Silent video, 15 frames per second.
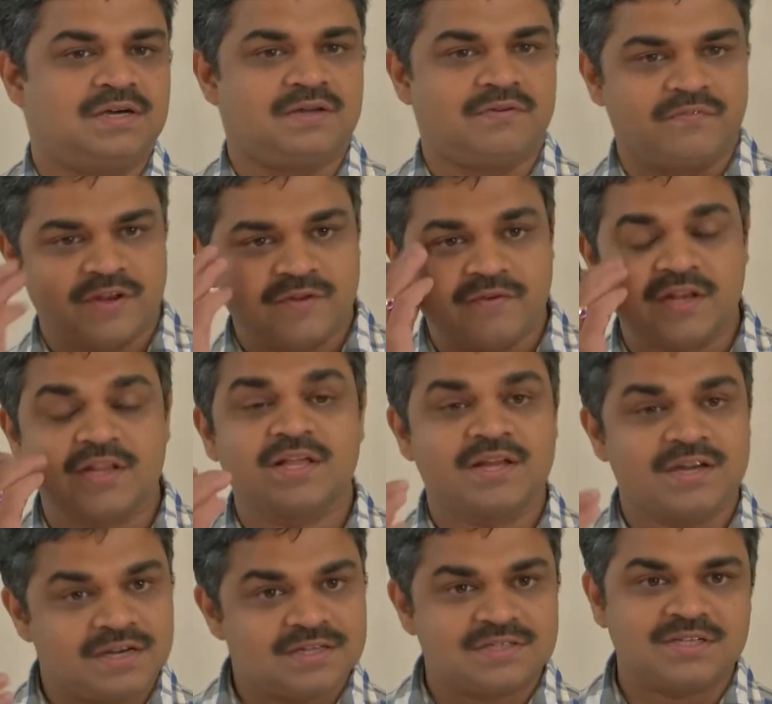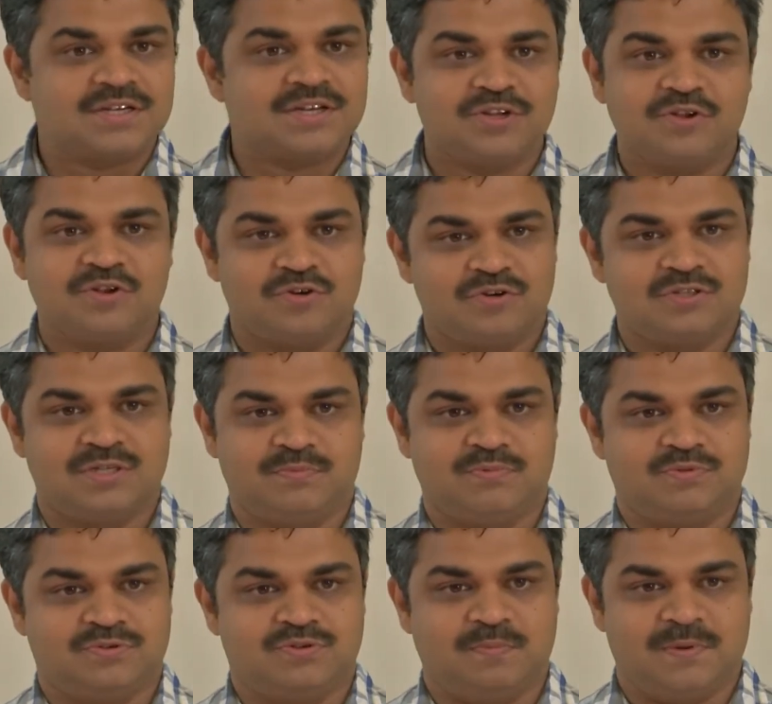when they are intersecting, you are not
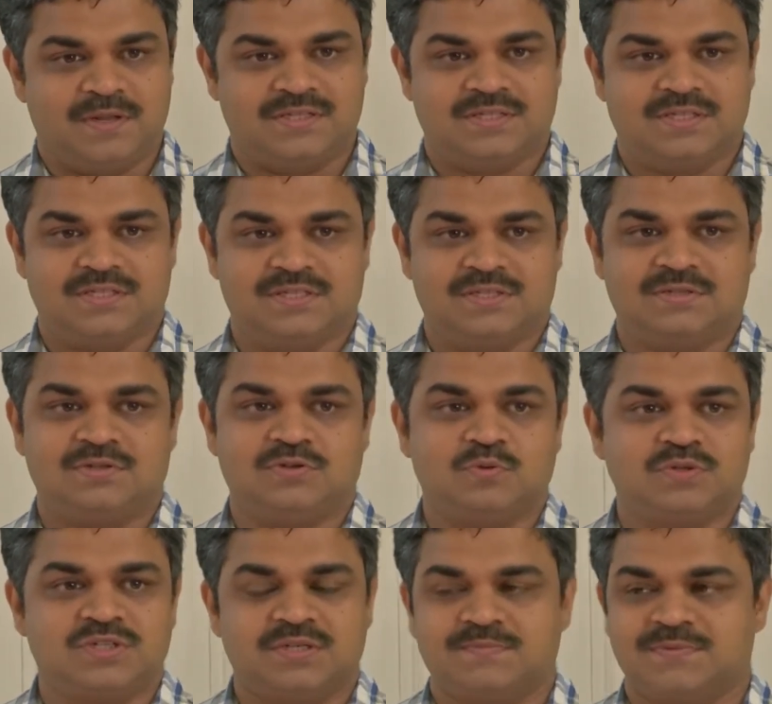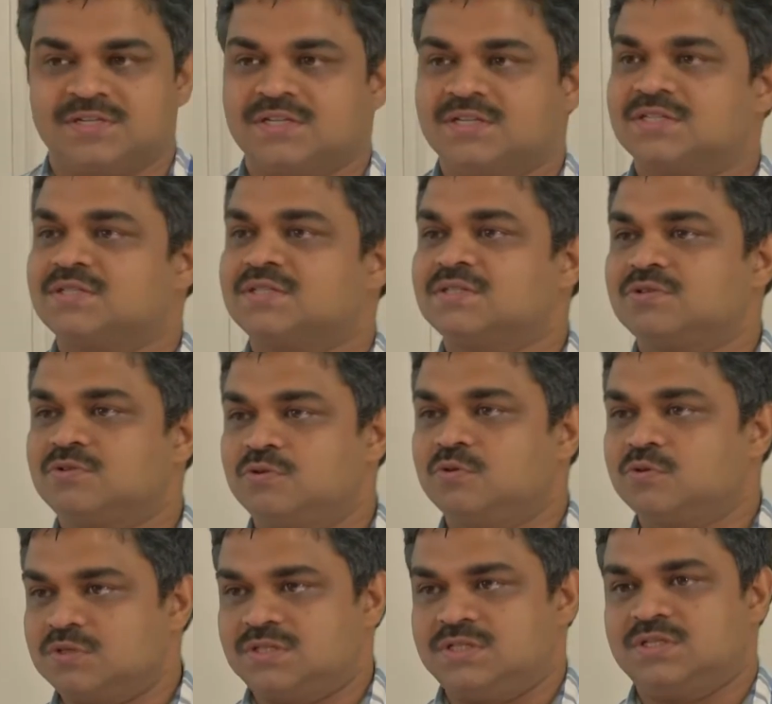supposed to place this 2 ships in
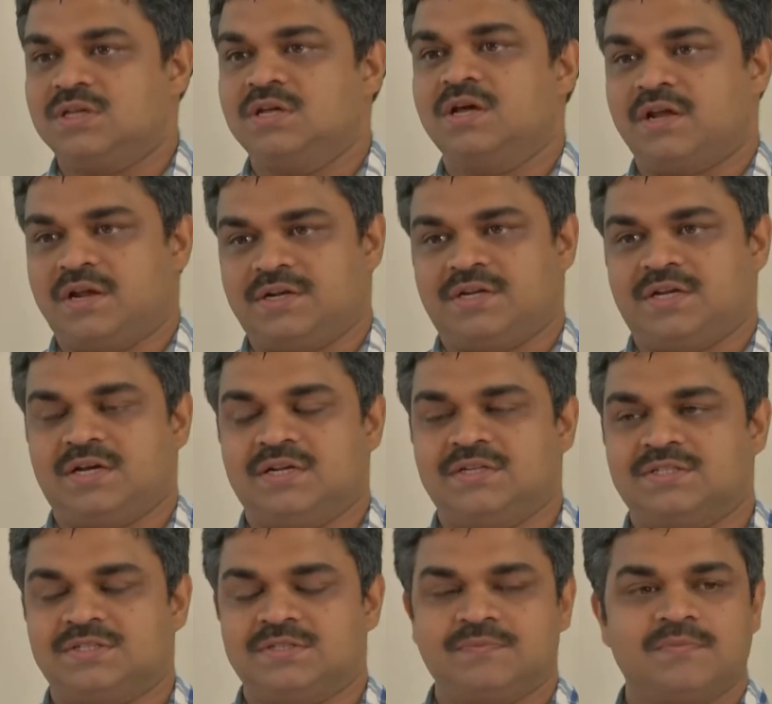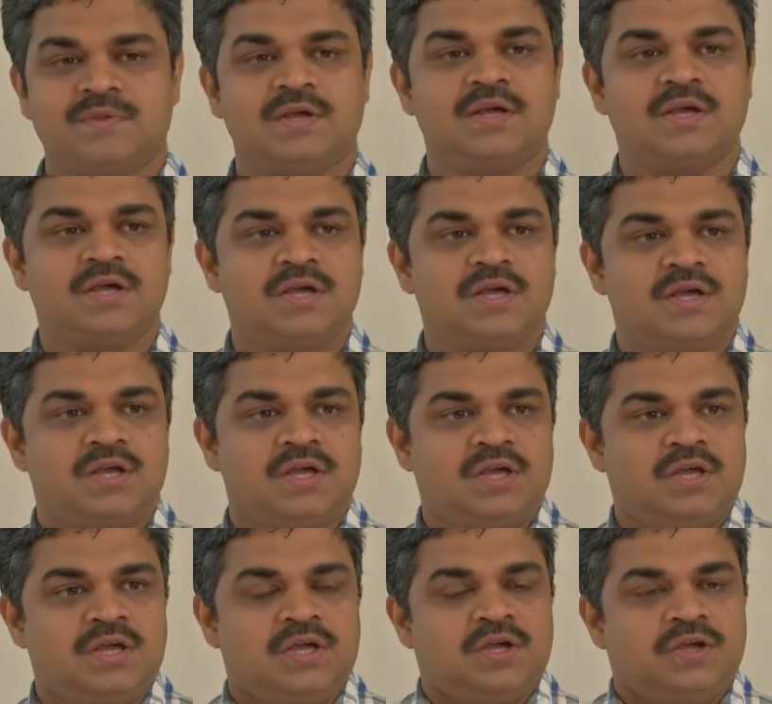those rectangles.
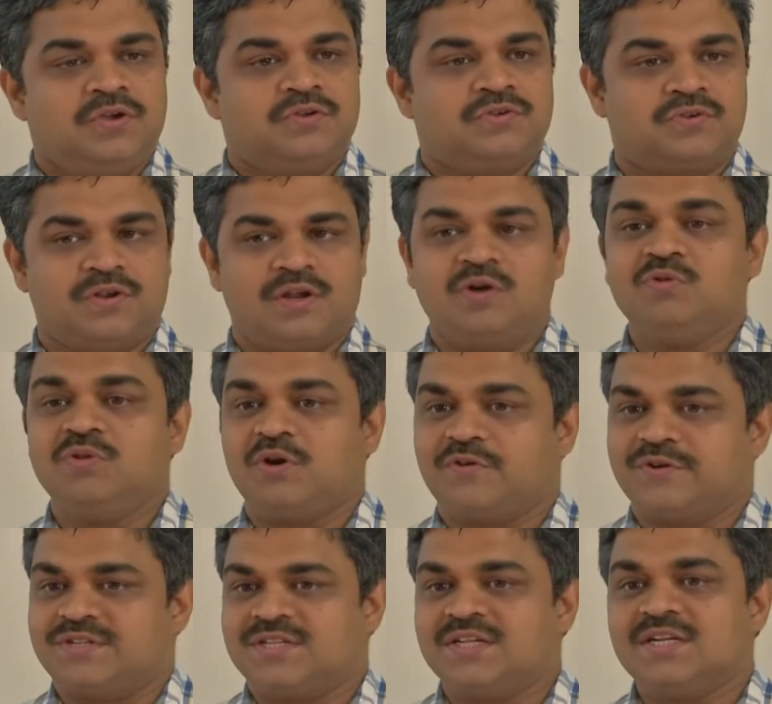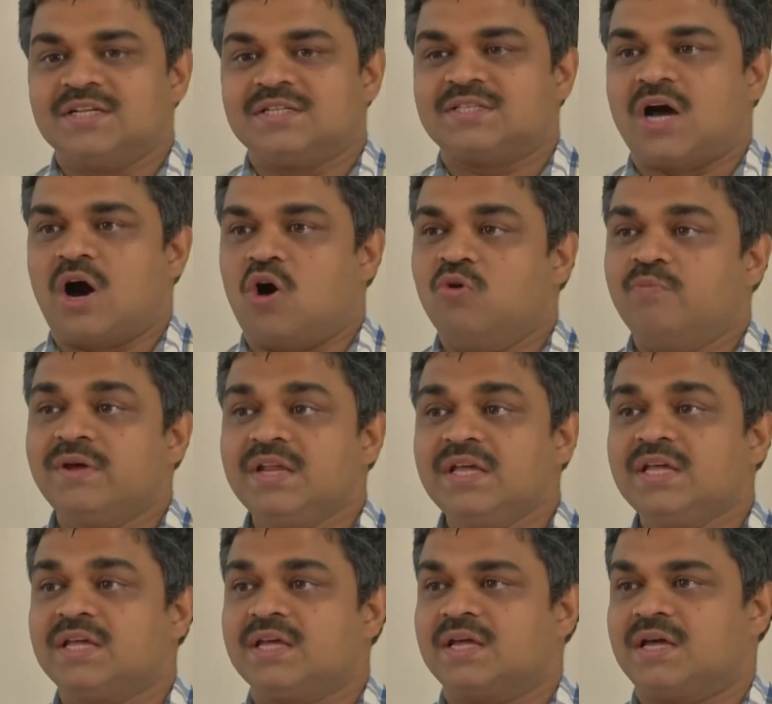So, now the question is how
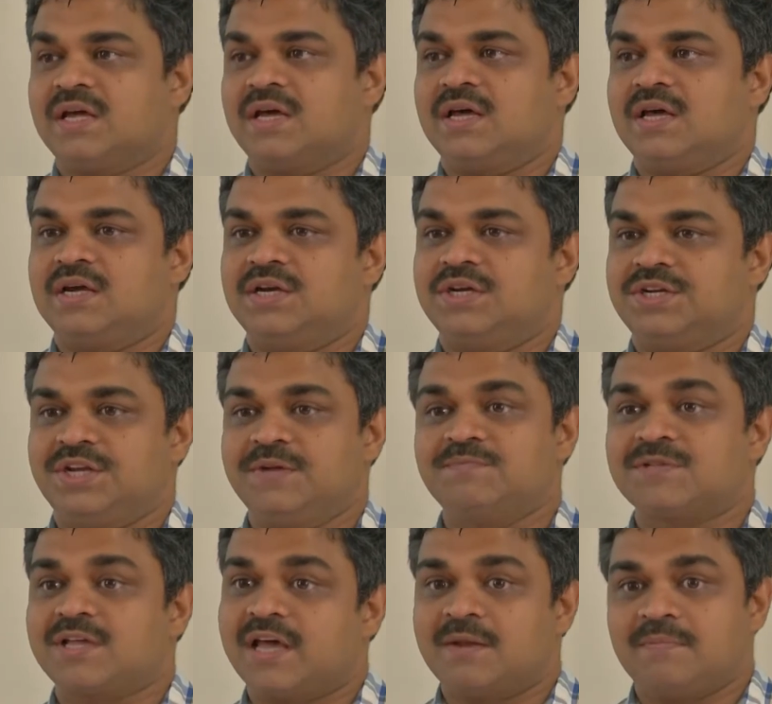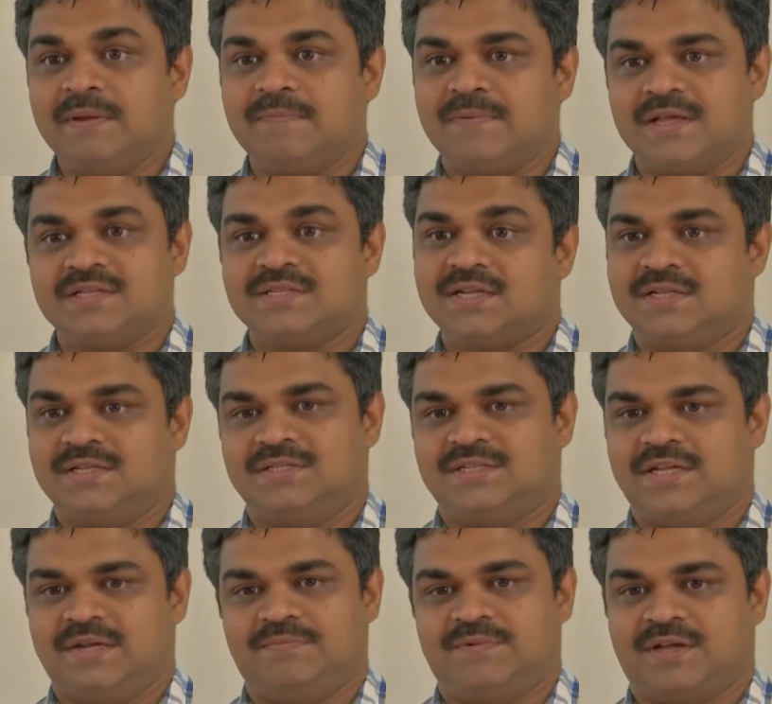many ships can be placed at the
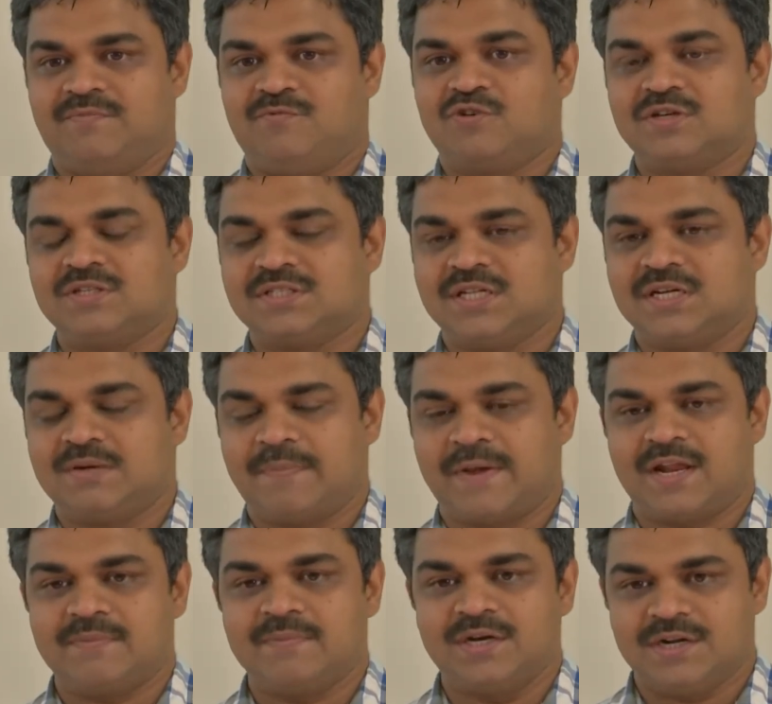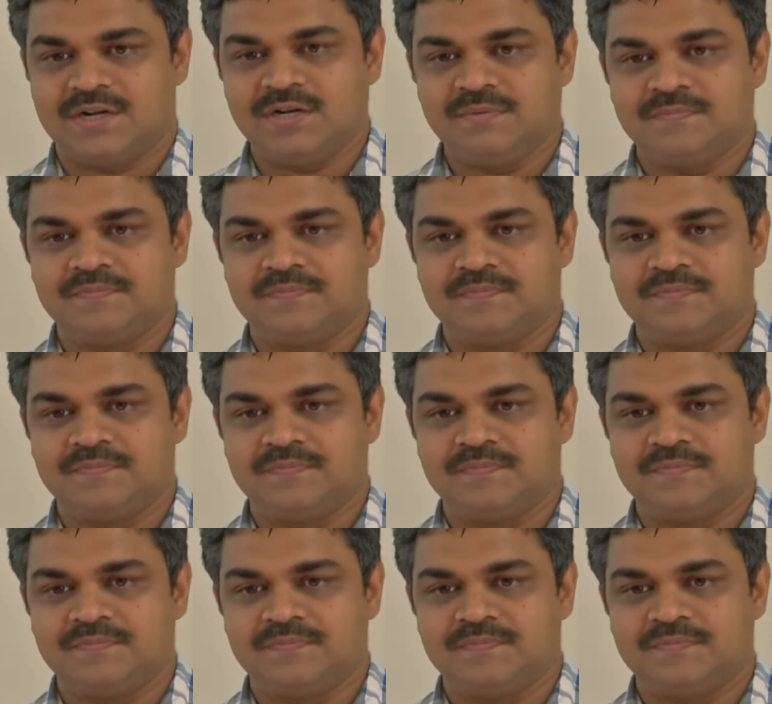same time? What is that parameter?